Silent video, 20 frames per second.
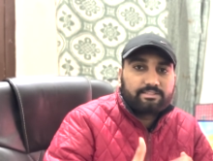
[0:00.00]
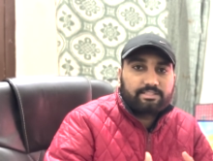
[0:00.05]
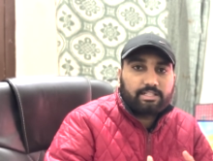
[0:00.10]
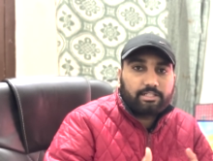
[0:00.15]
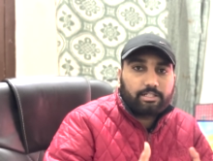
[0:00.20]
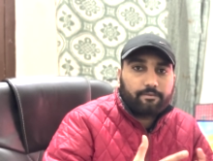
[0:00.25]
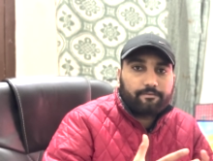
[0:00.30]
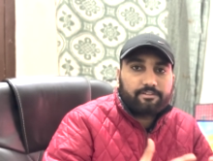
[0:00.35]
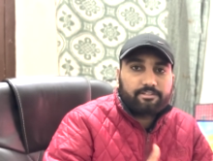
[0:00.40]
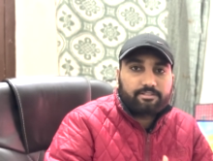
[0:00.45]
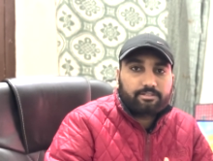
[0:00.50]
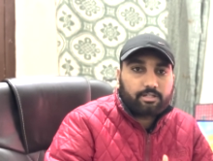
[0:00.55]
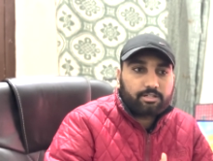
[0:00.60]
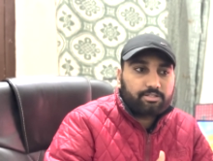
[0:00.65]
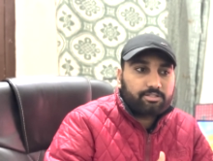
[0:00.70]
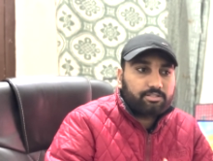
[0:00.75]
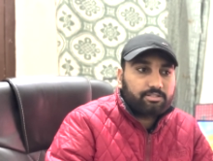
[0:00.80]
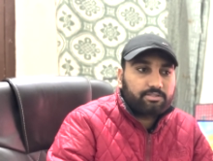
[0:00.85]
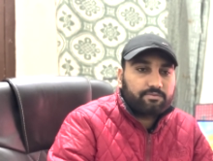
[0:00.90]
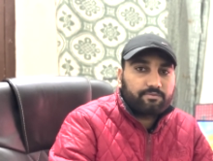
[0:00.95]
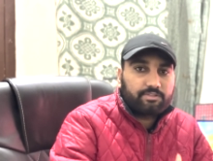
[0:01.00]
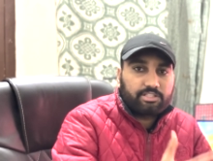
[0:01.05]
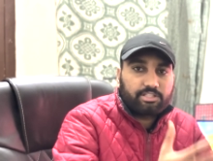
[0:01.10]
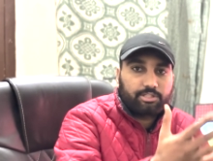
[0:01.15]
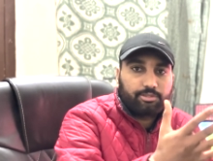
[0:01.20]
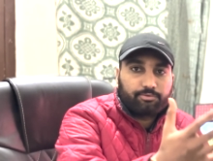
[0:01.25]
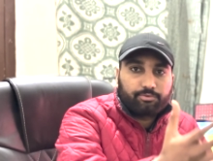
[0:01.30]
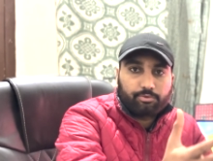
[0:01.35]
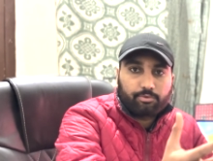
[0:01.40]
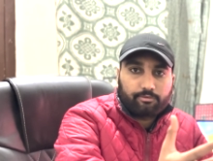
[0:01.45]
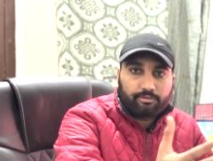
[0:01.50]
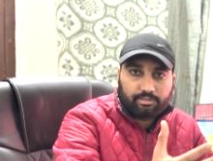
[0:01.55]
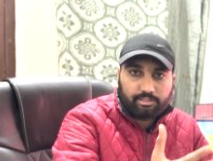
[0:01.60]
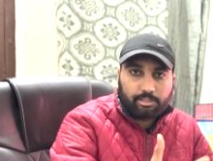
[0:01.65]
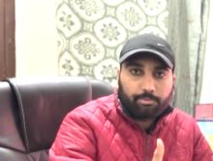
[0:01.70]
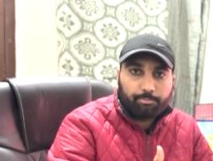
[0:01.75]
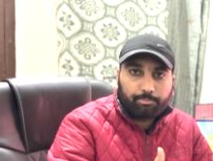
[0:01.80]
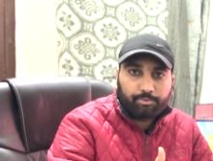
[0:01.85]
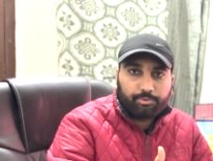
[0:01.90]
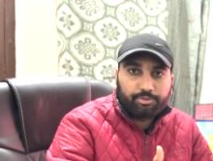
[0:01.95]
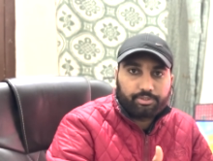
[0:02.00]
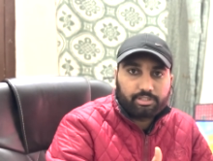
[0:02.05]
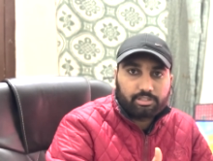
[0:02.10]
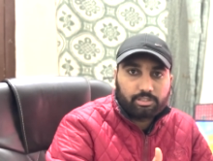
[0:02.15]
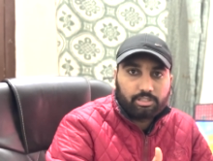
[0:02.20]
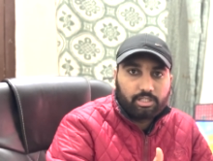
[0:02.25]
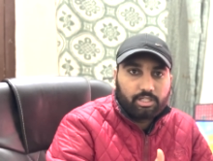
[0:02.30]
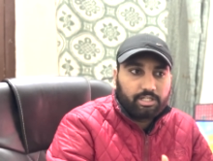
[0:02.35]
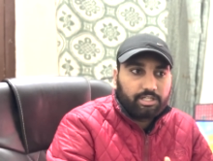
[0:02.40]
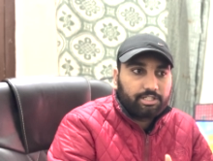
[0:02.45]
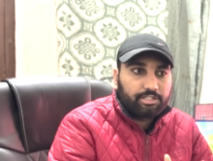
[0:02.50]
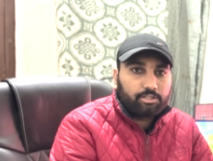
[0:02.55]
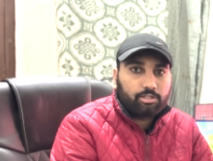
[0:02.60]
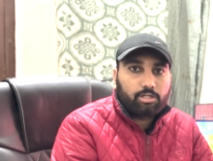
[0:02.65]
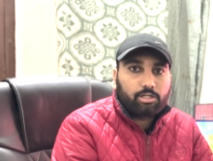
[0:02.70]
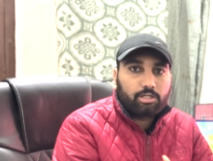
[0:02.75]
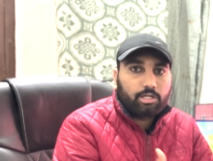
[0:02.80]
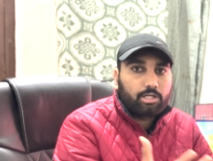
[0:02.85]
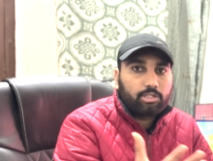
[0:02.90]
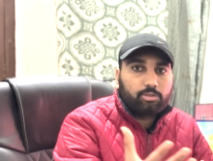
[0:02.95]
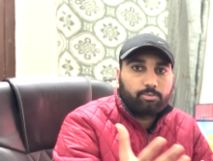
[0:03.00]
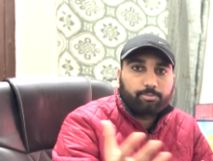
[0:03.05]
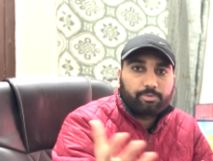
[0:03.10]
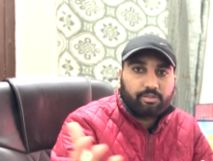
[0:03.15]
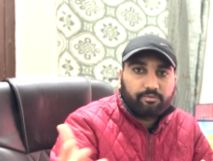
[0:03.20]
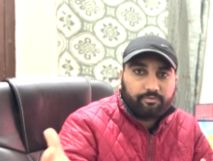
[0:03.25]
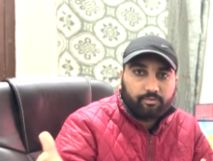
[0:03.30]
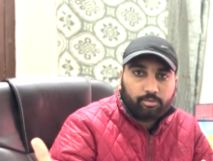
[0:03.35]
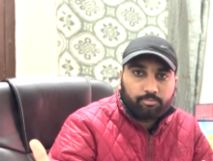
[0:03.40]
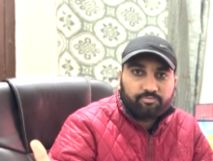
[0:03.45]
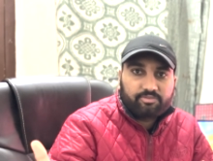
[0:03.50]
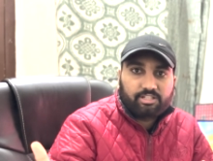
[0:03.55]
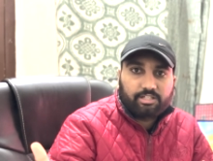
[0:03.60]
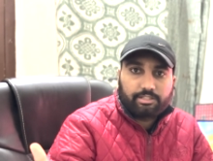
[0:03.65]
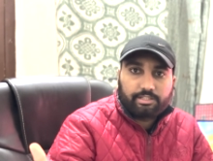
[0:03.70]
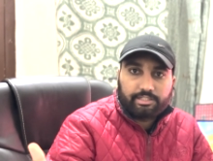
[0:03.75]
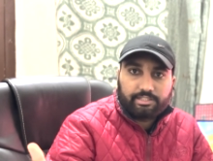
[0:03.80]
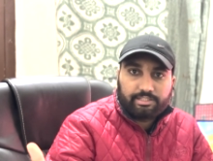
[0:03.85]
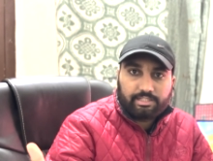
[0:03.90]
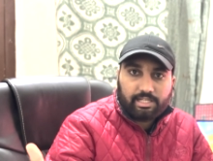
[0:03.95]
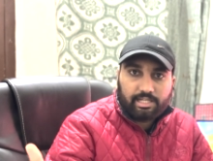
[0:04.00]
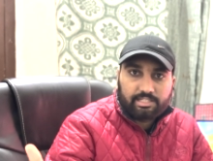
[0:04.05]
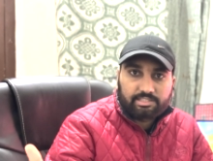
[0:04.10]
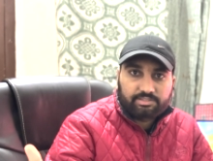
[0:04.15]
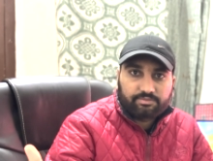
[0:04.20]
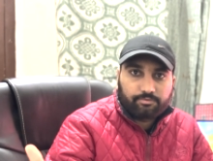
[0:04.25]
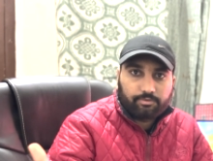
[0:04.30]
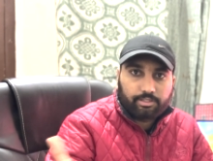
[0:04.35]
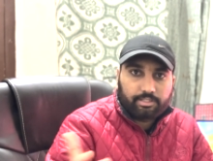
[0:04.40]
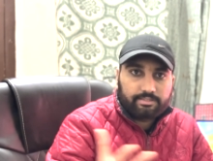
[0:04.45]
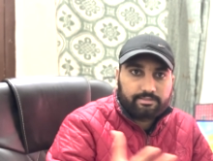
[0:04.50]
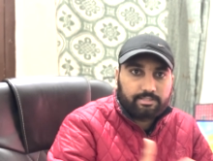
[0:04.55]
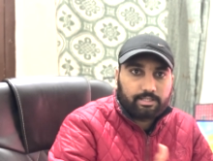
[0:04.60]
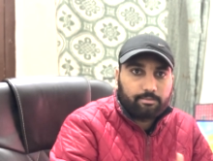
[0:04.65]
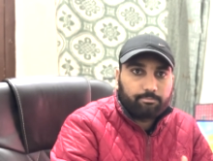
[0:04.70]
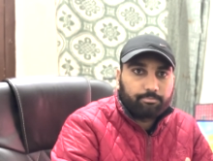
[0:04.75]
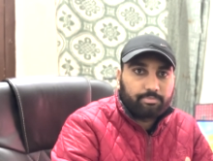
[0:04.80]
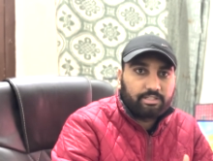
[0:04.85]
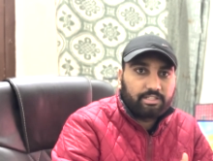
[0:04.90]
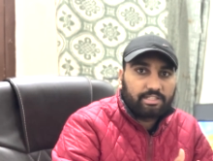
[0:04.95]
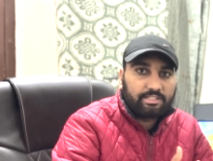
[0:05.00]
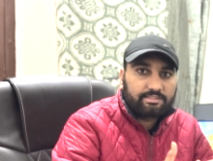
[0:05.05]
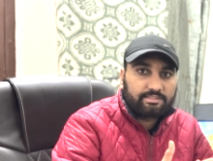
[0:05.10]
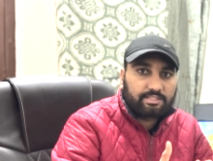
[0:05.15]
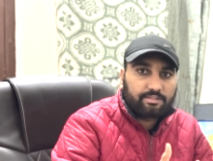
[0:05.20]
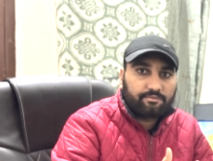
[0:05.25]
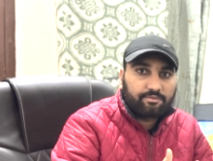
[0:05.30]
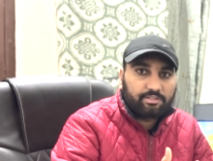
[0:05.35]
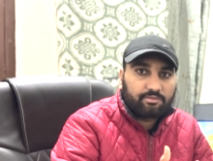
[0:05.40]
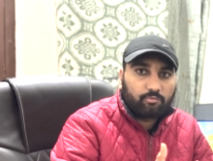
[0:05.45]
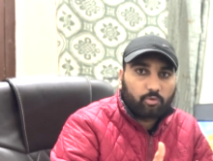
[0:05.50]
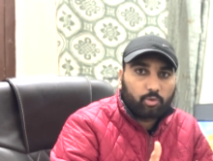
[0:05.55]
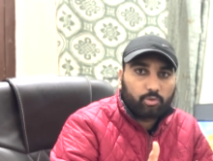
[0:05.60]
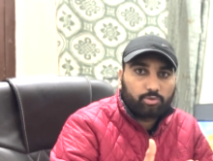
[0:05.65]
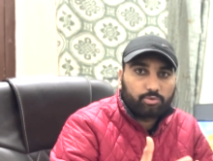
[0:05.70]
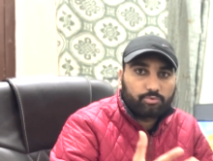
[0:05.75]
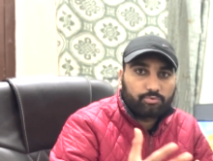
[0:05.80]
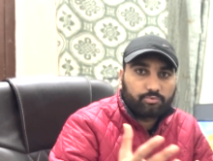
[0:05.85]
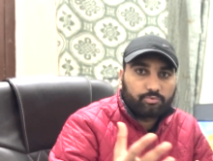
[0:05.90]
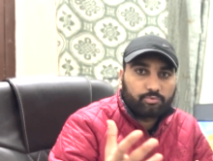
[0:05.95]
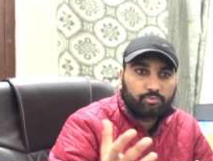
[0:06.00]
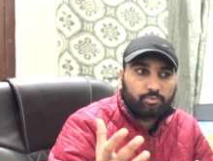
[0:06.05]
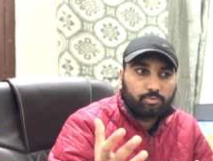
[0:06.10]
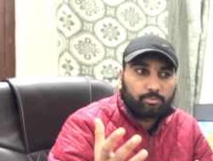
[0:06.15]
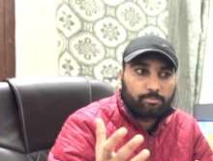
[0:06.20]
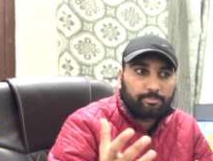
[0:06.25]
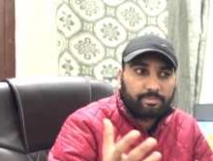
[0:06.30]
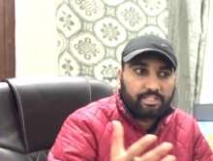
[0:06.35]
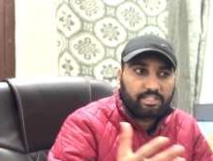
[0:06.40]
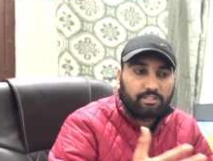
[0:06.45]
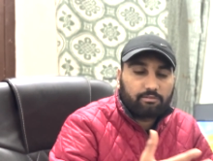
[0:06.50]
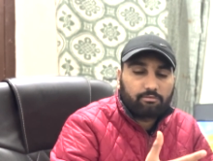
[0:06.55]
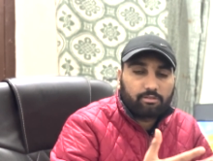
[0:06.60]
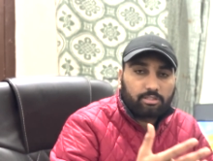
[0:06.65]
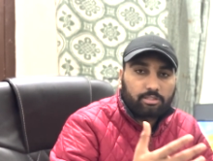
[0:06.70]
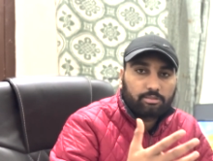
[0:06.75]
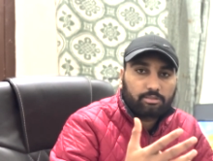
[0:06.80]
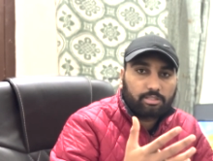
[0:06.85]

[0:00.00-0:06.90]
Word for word: set of instructions we give to a computer in order to perform certain tasks. For example, let's say we want to make our